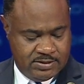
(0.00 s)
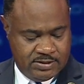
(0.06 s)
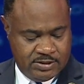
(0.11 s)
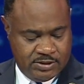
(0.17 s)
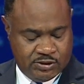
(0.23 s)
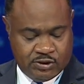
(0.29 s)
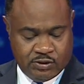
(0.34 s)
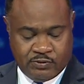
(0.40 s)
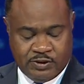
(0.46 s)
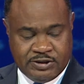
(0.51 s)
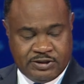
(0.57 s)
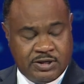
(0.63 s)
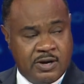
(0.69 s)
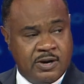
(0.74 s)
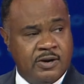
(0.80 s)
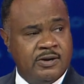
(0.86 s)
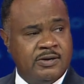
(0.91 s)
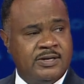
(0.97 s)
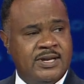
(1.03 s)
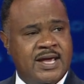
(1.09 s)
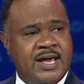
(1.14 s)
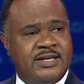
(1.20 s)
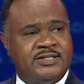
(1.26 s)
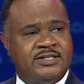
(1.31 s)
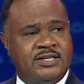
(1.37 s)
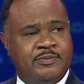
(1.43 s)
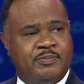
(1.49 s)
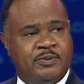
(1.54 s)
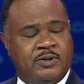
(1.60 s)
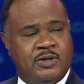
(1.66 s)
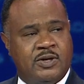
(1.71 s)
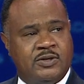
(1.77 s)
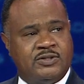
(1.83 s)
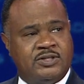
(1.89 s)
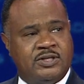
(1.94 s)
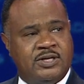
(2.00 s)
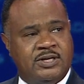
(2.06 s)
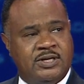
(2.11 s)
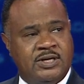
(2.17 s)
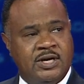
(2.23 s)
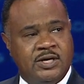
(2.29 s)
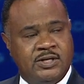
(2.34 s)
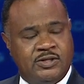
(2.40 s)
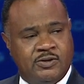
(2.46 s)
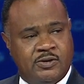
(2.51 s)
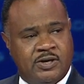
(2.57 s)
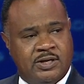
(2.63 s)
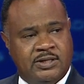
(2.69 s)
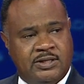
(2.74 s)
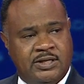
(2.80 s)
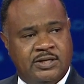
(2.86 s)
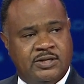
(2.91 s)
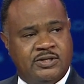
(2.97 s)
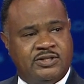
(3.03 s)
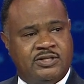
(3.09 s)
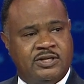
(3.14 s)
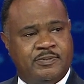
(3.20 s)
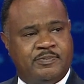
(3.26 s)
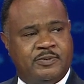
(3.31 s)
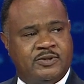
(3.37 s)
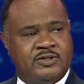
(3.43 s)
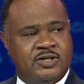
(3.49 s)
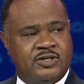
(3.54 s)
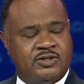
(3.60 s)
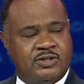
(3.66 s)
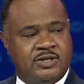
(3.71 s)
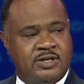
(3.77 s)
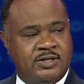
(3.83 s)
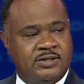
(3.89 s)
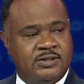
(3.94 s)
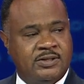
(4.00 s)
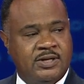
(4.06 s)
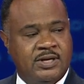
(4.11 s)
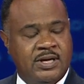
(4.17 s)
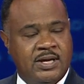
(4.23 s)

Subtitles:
To return Nancy Pelosi to her leadership position